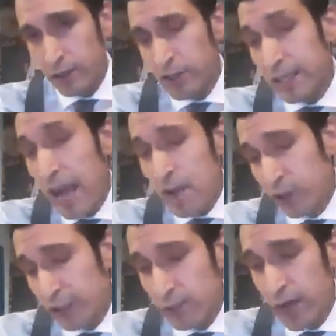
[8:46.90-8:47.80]
the
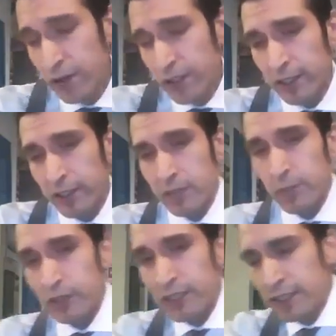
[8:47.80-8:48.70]
African American
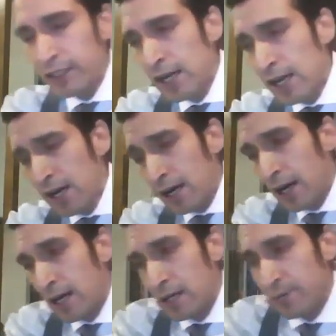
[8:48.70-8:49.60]
community,
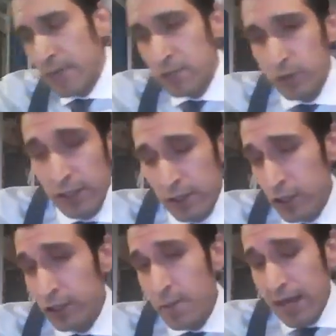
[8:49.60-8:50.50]

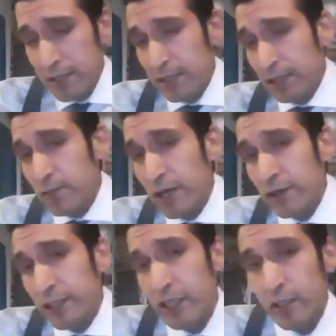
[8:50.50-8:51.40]
to the Mexican
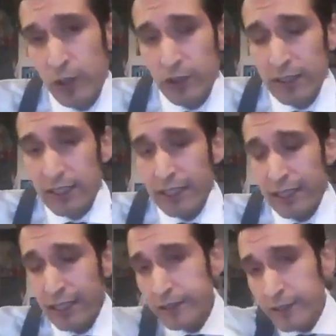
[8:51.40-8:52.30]
American community
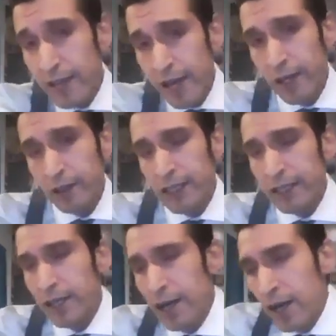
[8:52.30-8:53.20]
in the
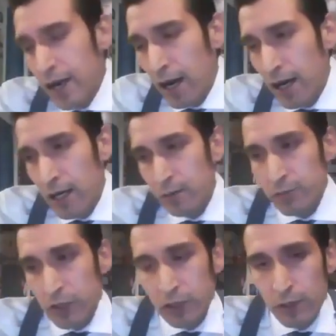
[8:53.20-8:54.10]
era,
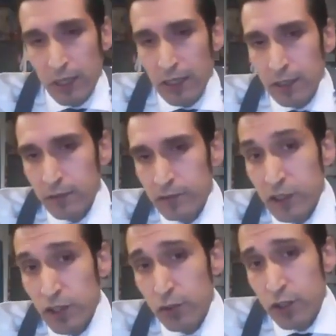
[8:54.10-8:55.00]
of the
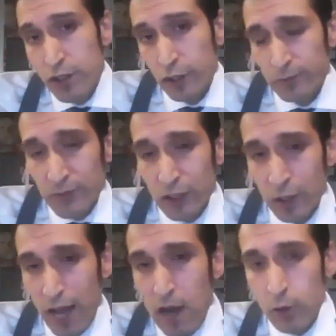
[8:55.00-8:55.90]
Zoot suit.
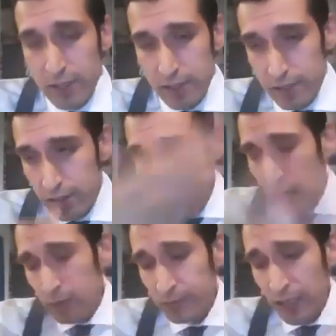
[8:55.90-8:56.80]
How it's,
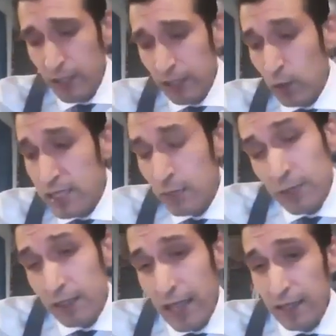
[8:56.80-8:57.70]

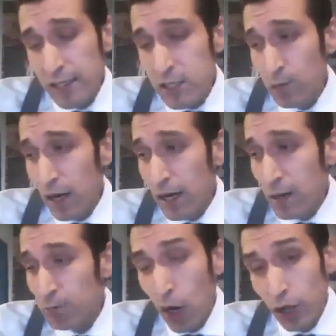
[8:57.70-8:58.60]
something that is
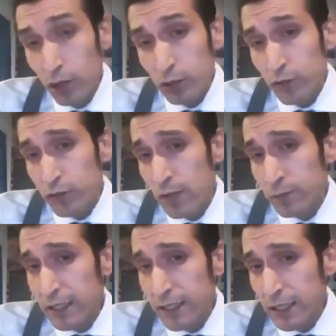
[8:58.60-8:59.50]
borrowed
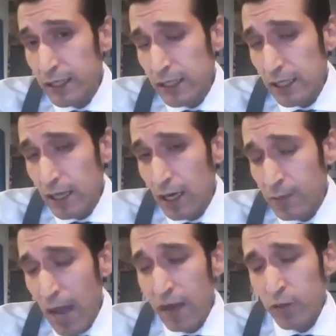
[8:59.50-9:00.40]
from the
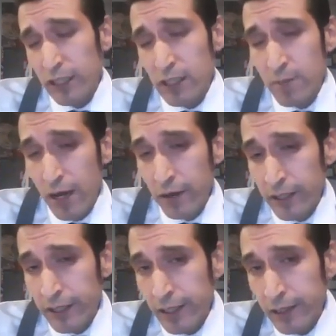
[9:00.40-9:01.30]
African
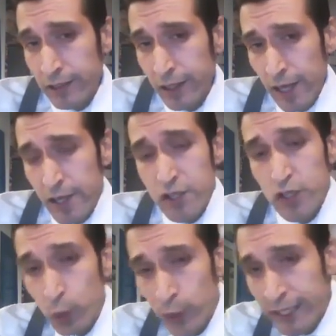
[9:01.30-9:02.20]
American
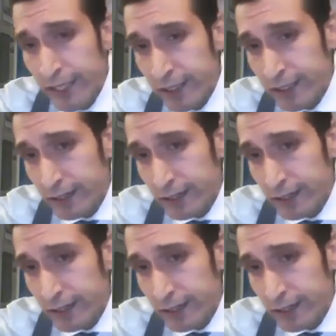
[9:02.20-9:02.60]
swing,